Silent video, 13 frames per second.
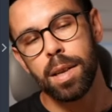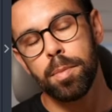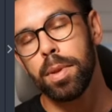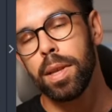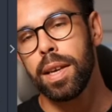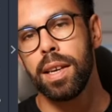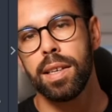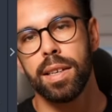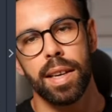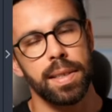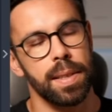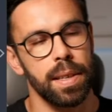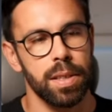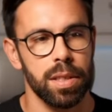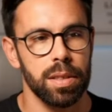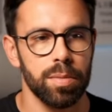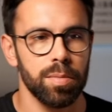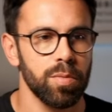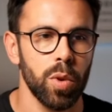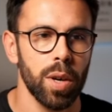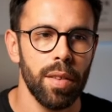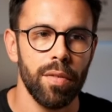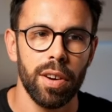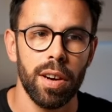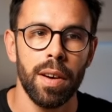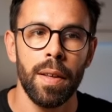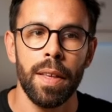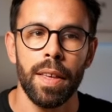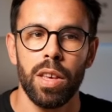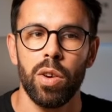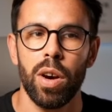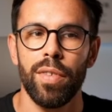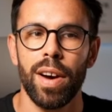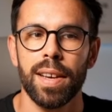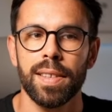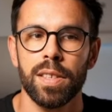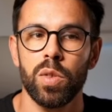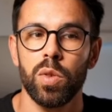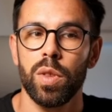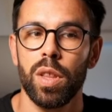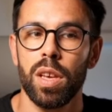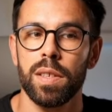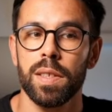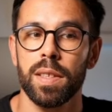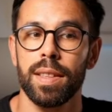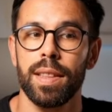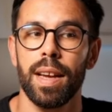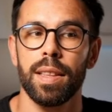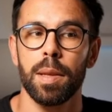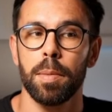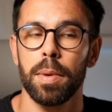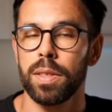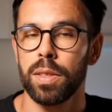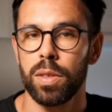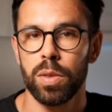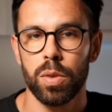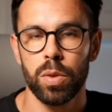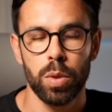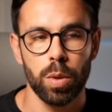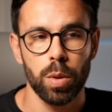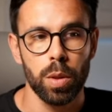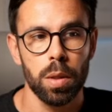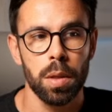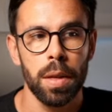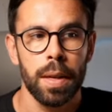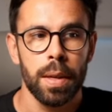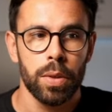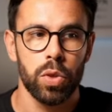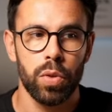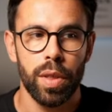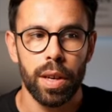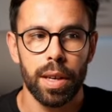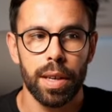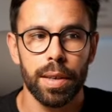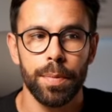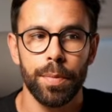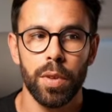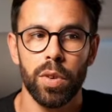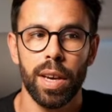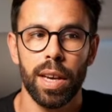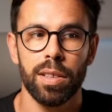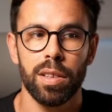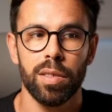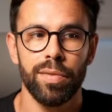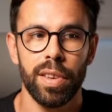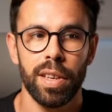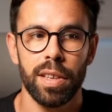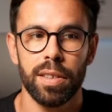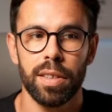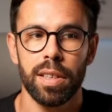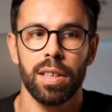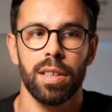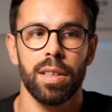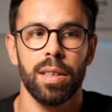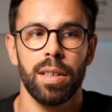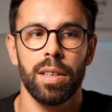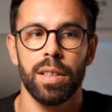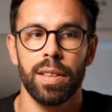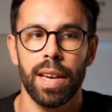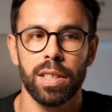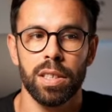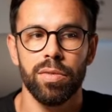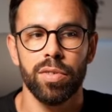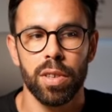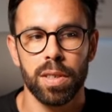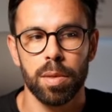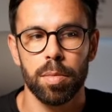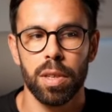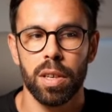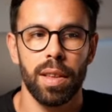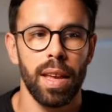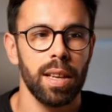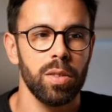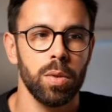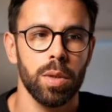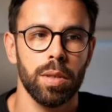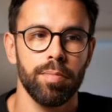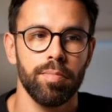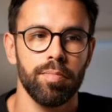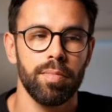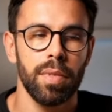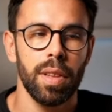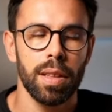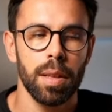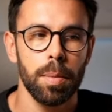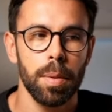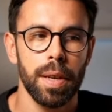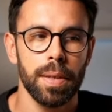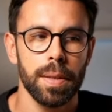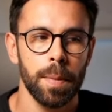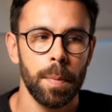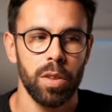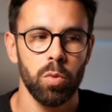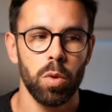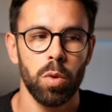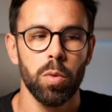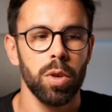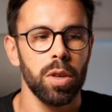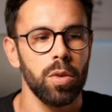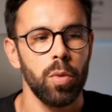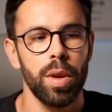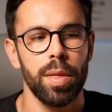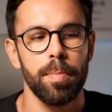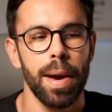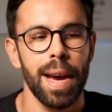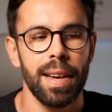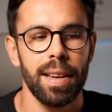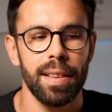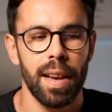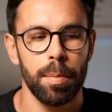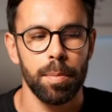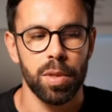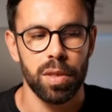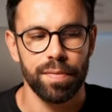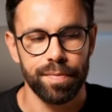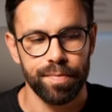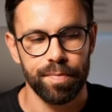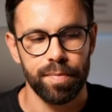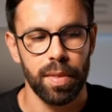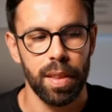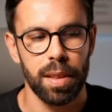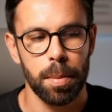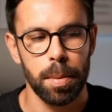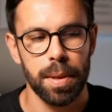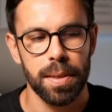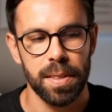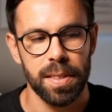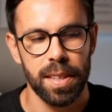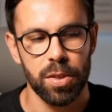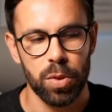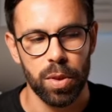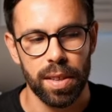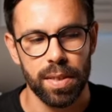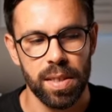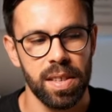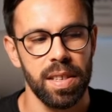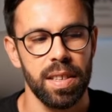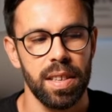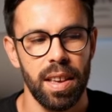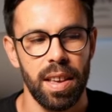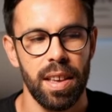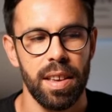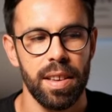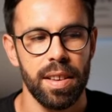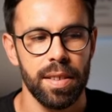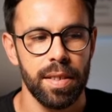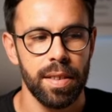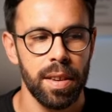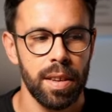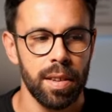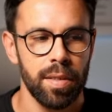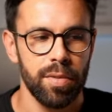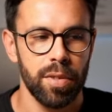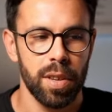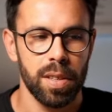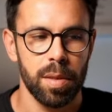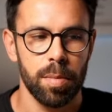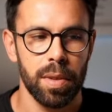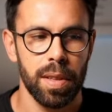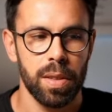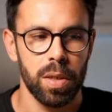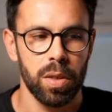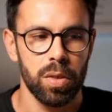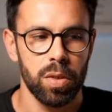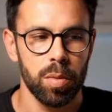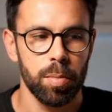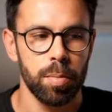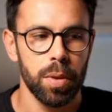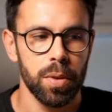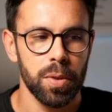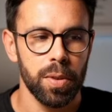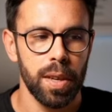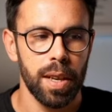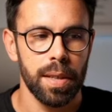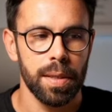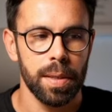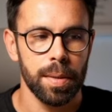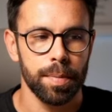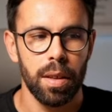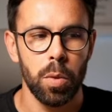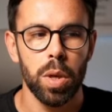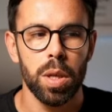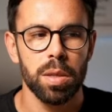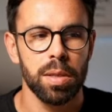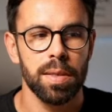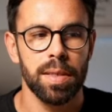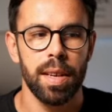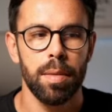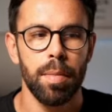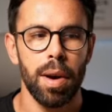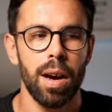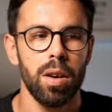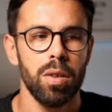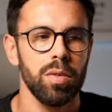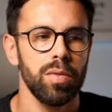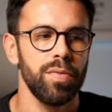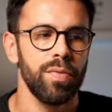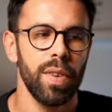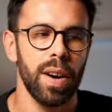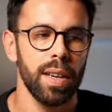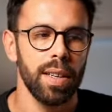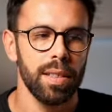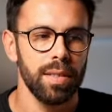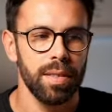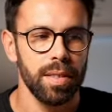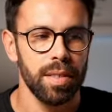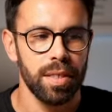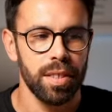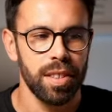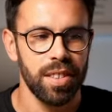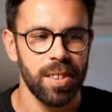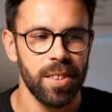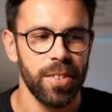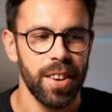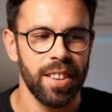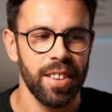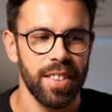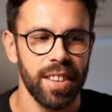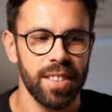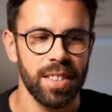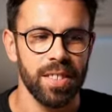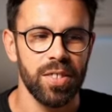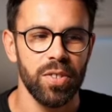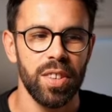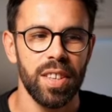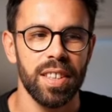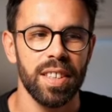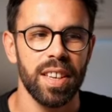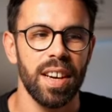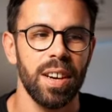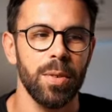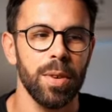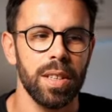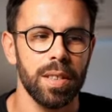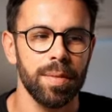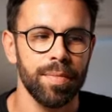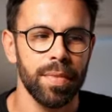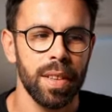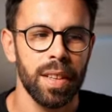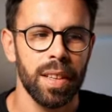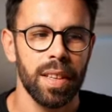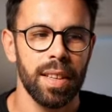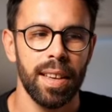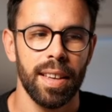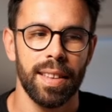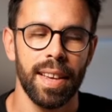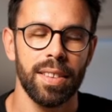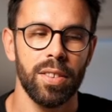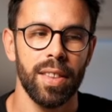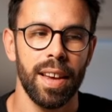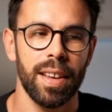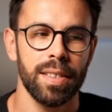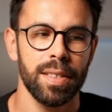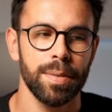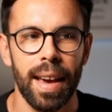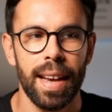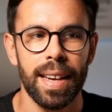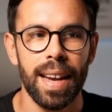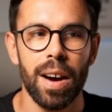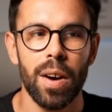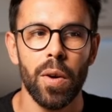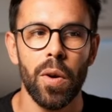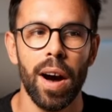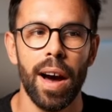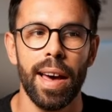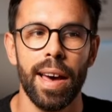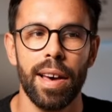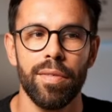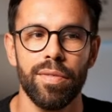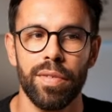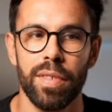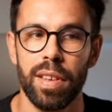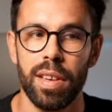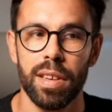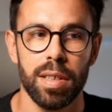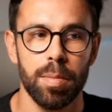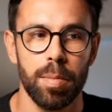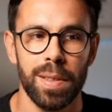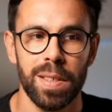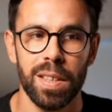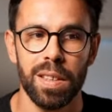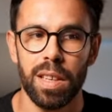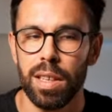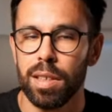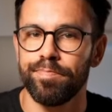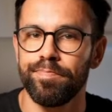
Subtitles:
plugin, extension, whatever, you have access to this database tool. So there you can configure a connection, for example, connect to a database. It will work with many types of databases, as you can see here. For example, let's go to Postgres. You will somehow find the correct connection string. I will connect to that. And now I have here basically a